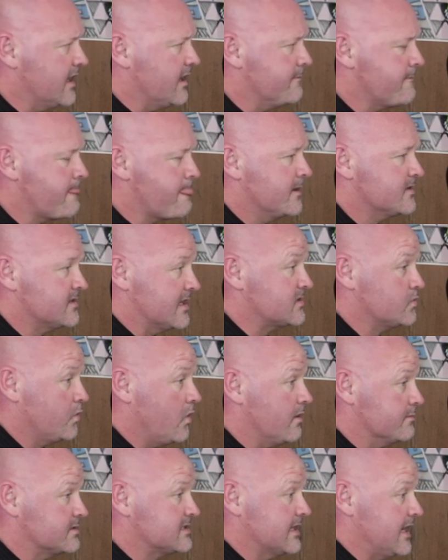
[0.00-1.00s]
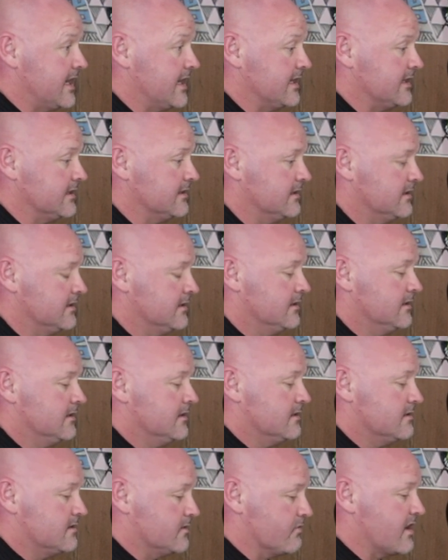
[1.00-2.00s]
Yeah. That's why I'm saying
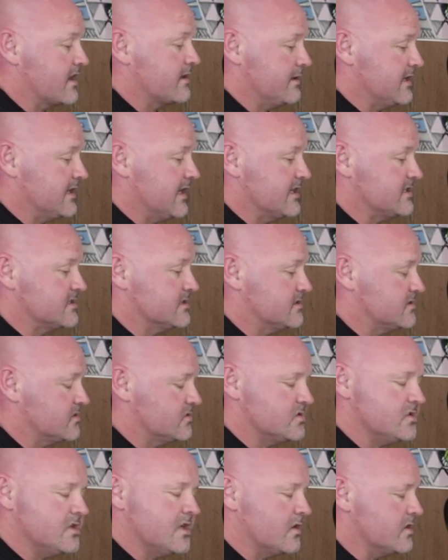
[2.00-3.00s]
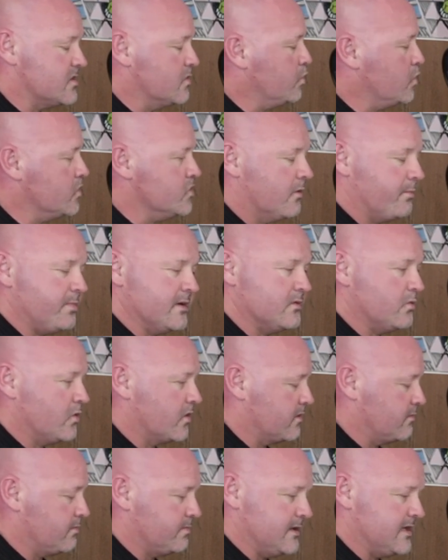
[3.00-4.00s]
the recommendations, you would not
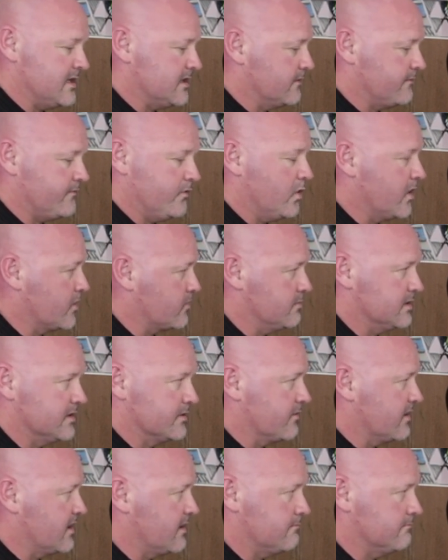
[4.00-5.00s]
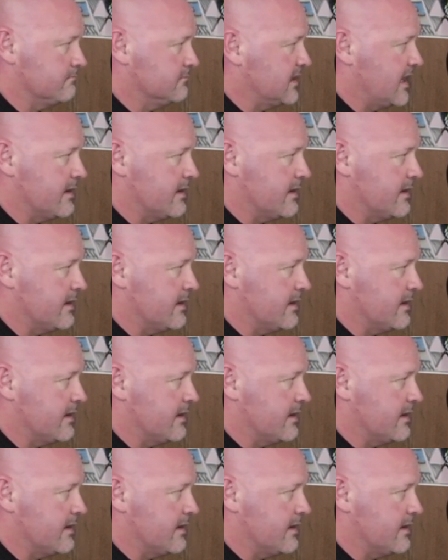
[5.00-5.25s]
want to be in the 400 milligram